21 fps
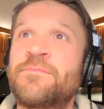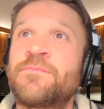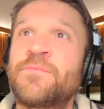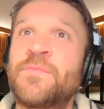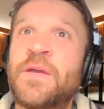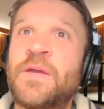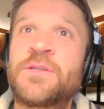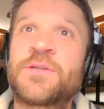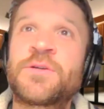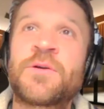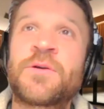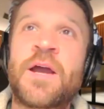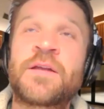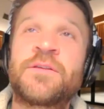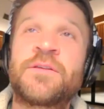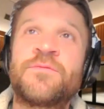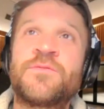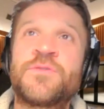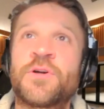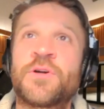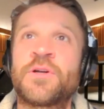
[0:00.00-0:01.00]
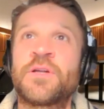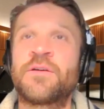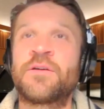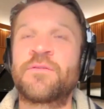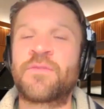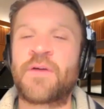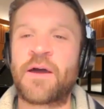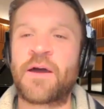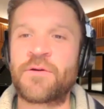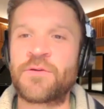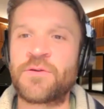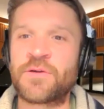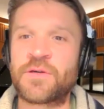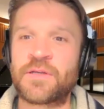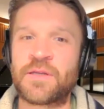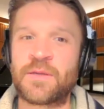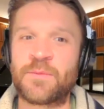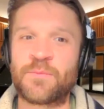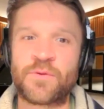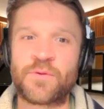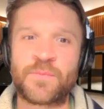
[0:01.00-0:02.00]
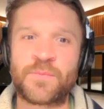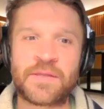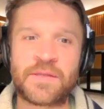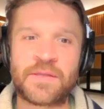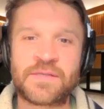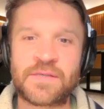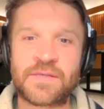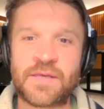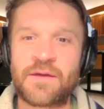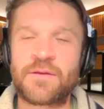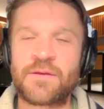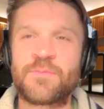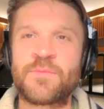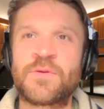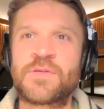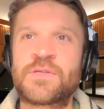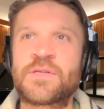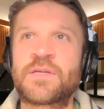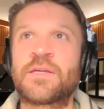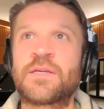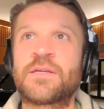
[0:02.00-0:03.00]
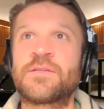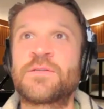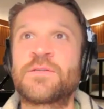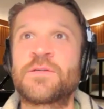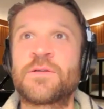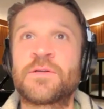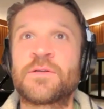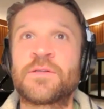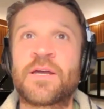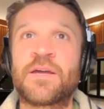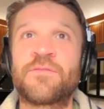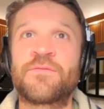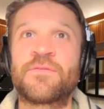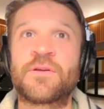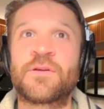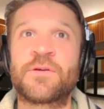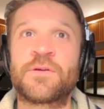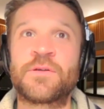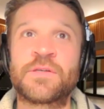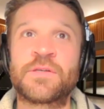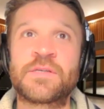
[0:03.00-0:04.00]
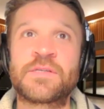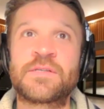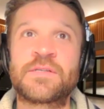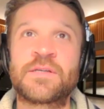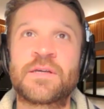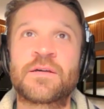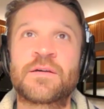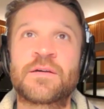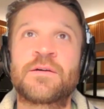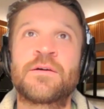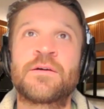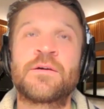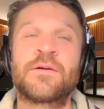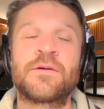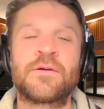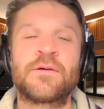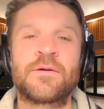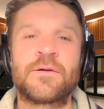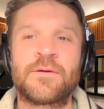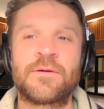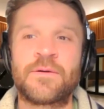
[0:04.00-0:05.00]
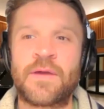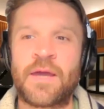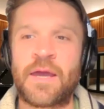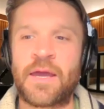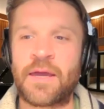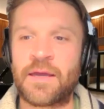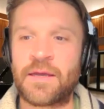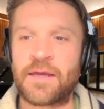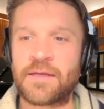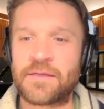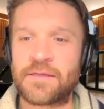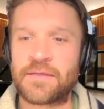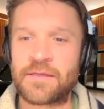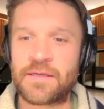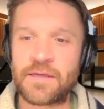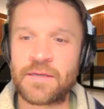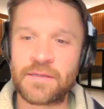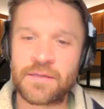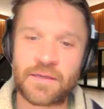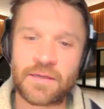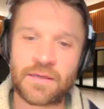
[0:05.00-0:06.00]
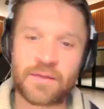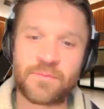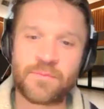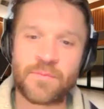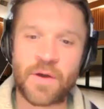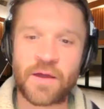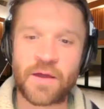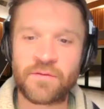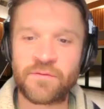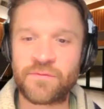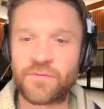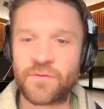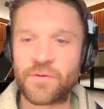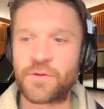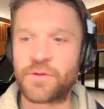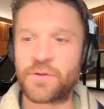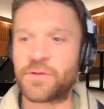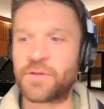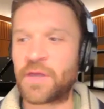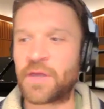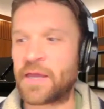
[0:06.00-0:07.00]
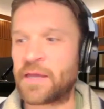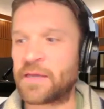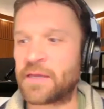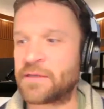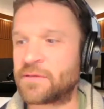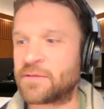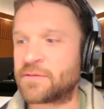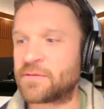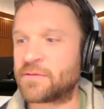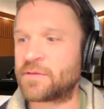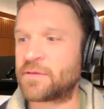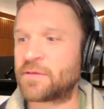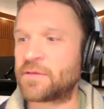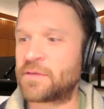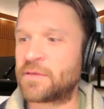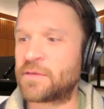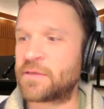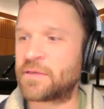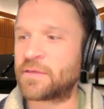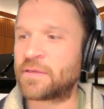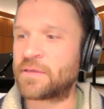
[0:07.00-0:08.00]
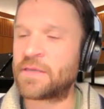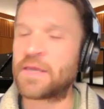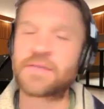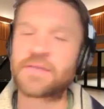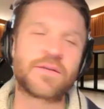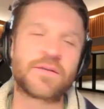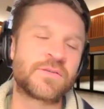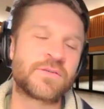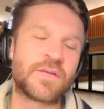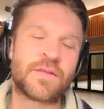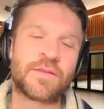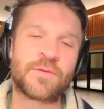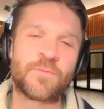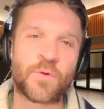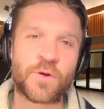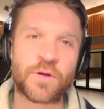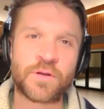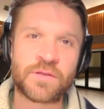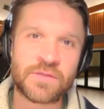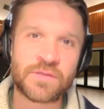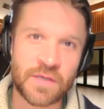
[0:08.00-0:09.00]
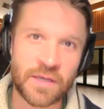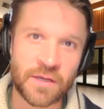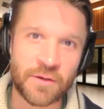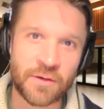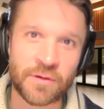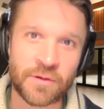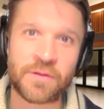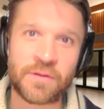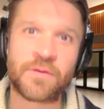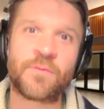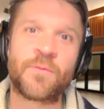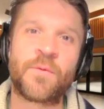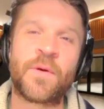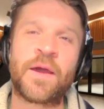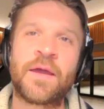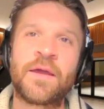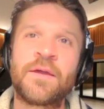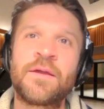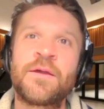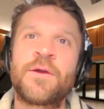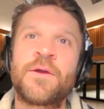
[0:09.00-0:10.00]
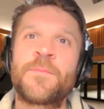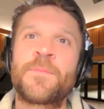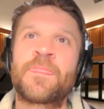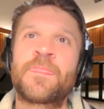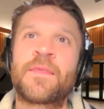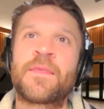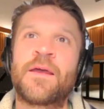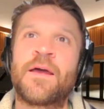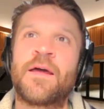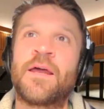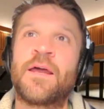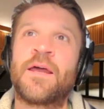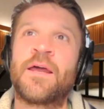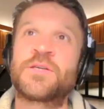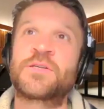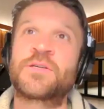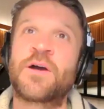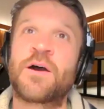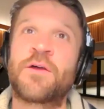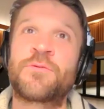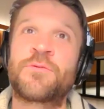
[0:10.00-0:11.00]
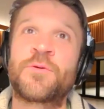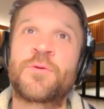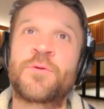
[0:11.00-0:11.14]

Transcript: interactive journey of how you can implement sound and music into your life in a holistic and healing and mindful and, yes, I'll say the word sacred way. And I just got through